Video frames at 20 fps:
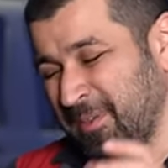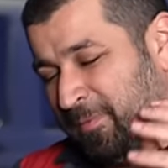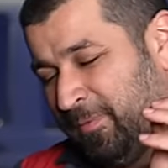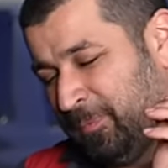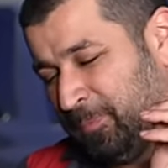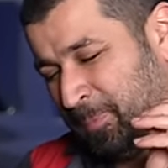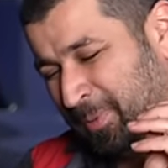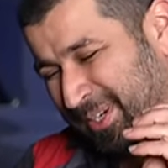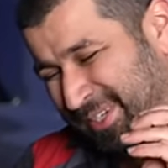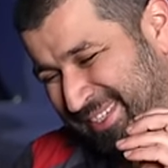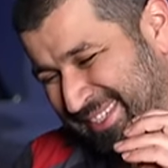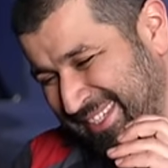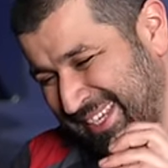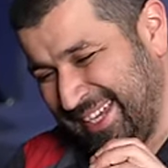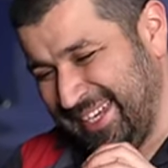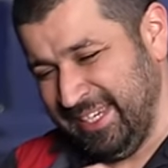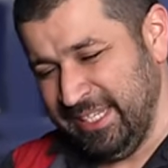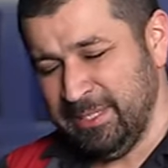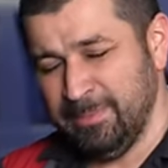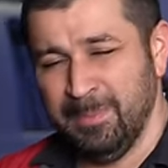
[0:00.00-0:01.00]
It's a
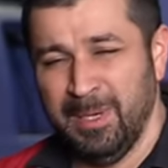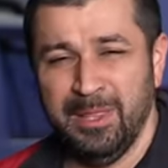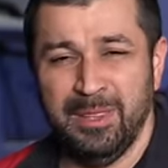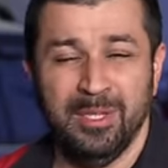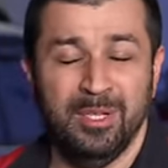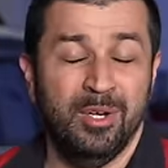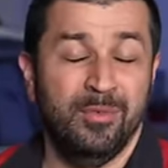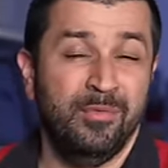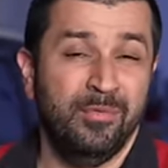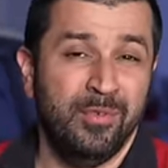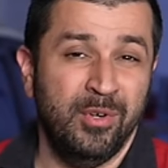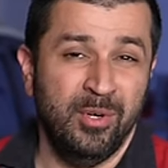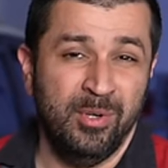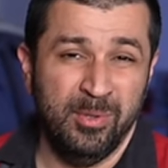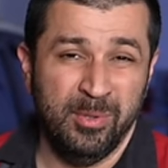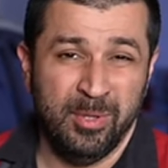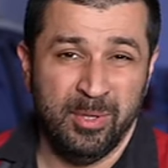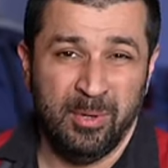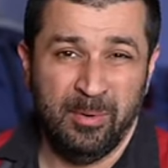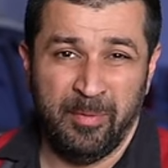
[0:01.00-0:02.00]
precise method of
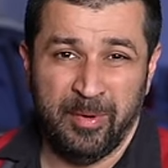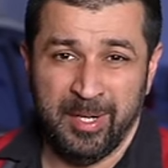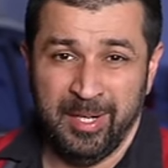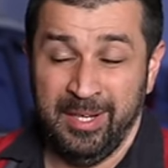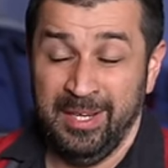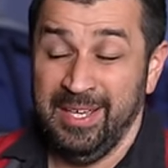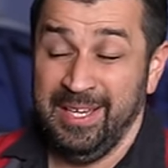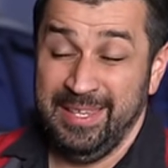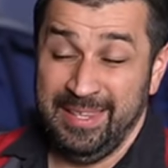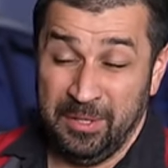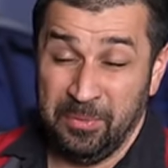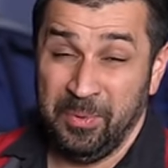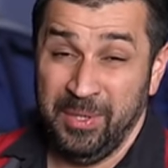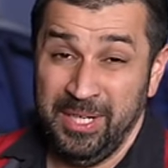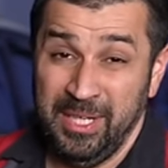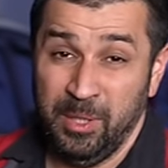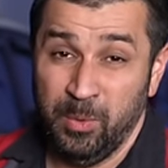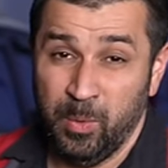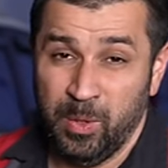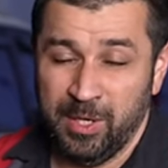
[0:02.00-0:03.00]
fuel delivery that
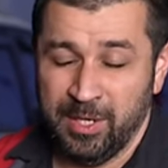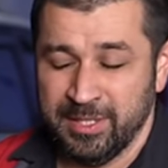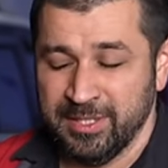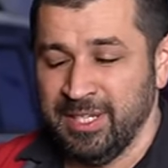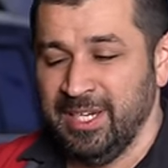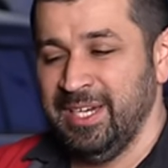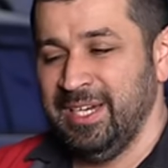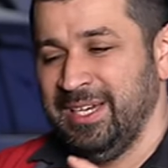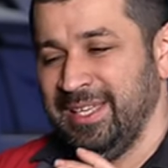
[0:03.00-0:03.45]
really works.